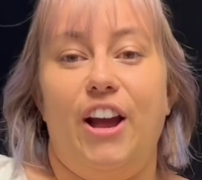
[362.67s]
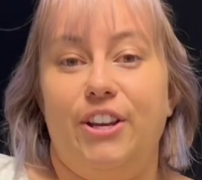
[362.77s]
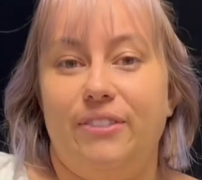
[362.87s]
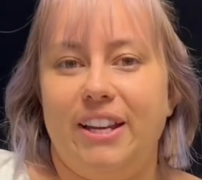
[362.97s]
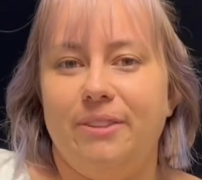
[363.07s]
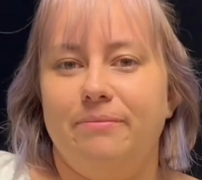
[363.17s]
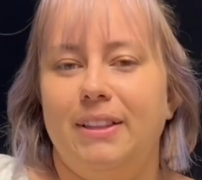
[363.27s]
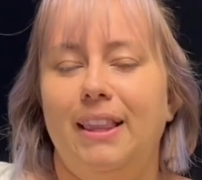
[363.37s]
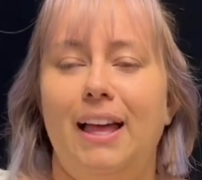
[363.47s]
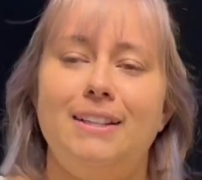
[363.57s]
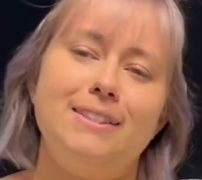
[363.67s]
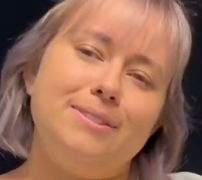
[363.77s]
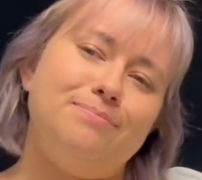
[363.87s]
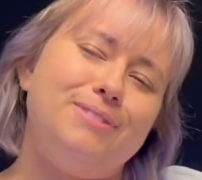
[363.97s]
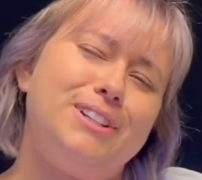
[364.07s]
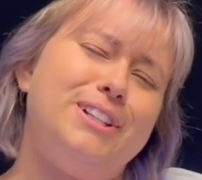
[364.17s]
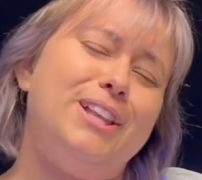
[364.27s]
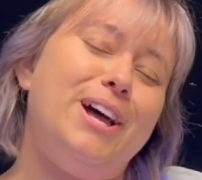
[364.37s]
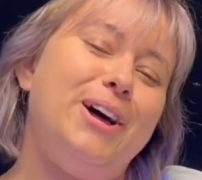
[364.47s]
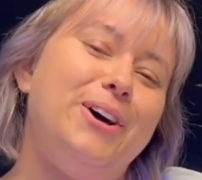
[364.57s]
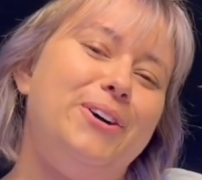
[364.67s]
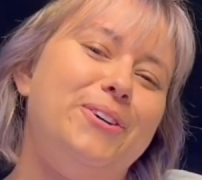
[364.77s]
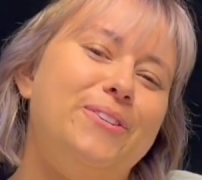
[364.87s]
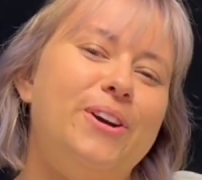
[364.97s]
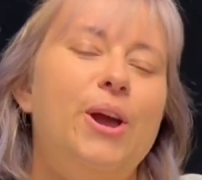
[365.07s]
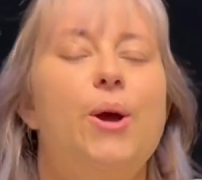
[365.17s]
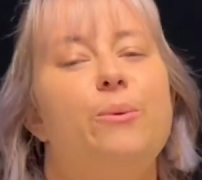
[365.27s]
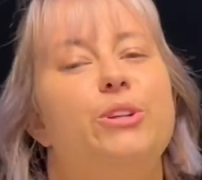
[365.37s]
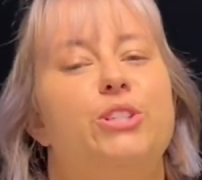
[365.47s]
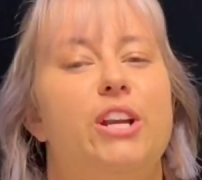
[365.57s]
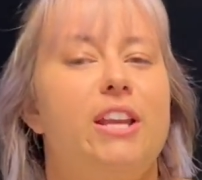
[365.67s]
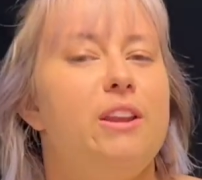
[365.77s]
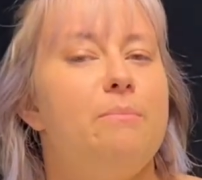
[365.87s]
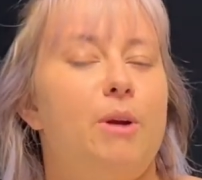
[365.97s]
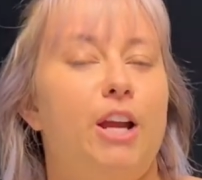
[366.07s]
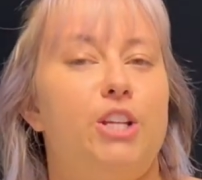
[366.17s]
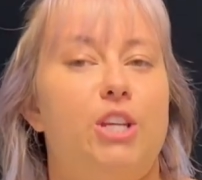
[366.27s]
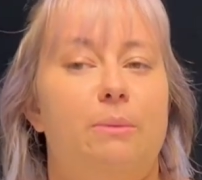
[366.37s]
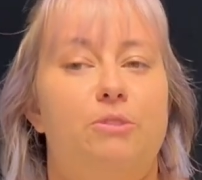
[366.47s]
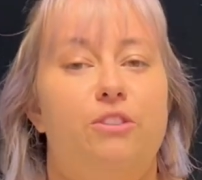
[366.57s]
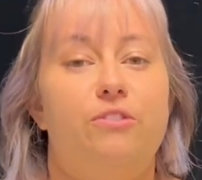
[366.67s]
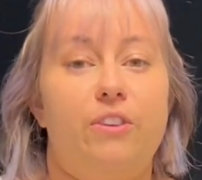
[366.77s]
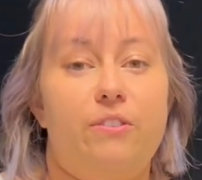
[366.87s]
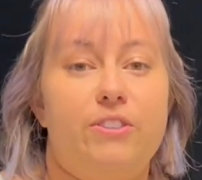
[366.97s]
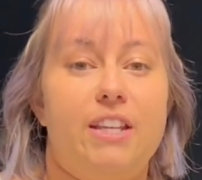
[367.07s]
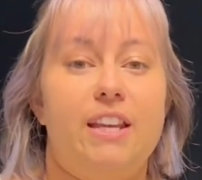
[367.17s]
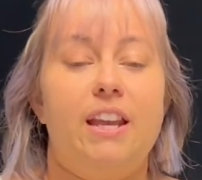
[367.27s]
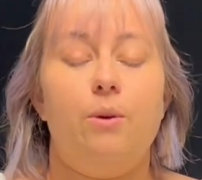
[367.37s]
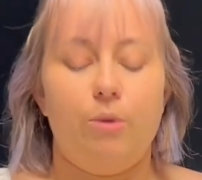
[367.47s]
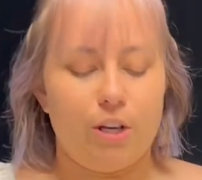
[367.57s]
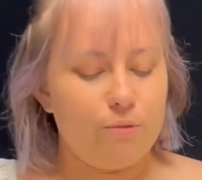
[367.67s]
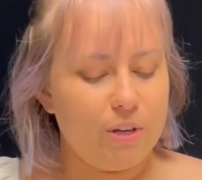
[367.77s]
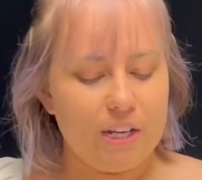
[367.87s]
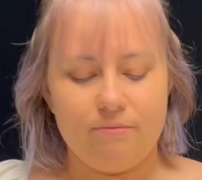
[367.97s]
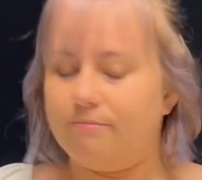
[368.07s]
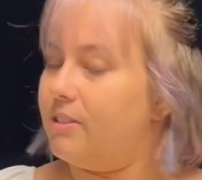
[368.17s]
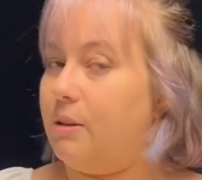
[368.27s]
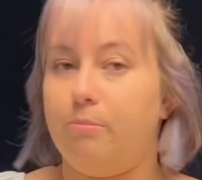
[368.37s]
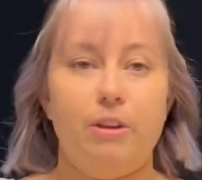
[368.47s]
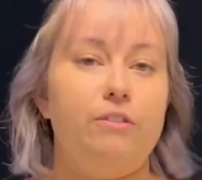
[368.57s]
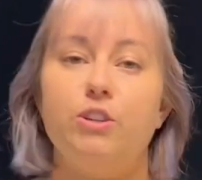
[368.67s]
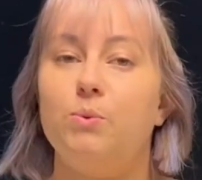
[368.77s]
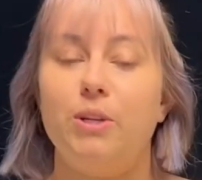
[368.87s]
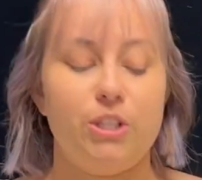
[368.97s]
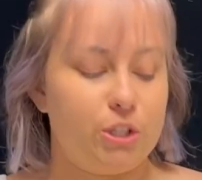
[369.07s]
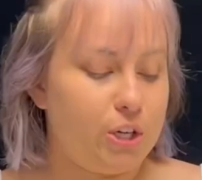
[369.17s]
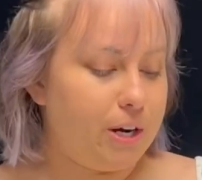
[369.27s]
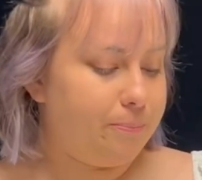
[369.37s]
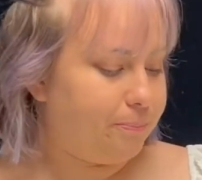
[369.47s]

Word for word: Are you ready? Let's glow. We're starting in Mark chapter 15 and we're going to read simply verse 1 to start.